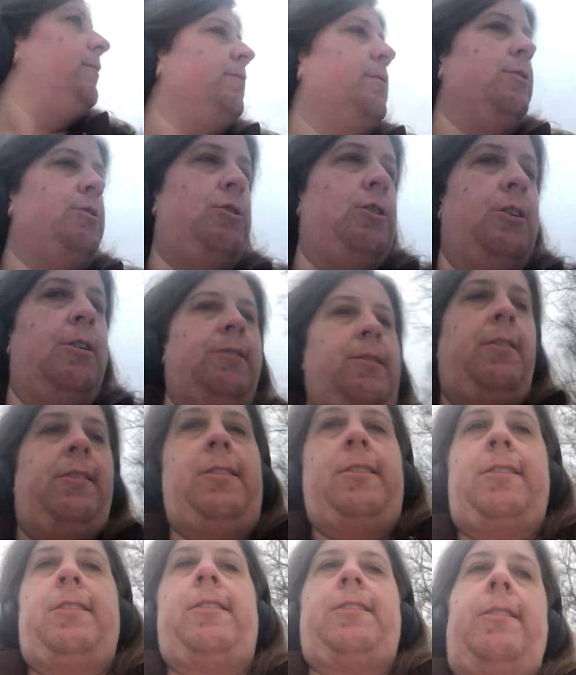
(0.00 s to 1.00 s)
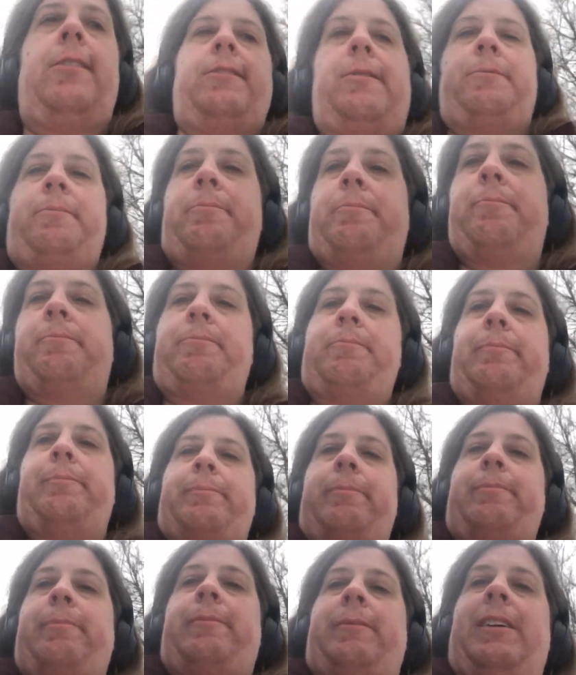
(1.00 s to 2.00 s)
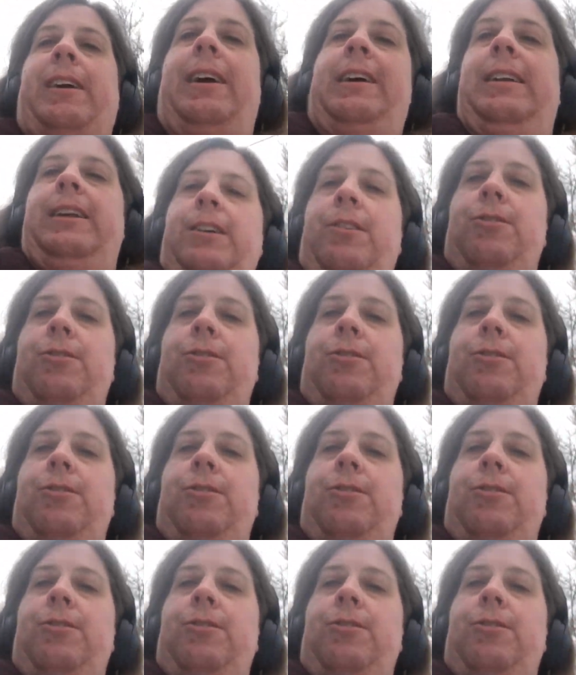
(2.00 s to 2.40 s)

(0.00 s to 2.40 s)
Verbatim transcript: which is kind of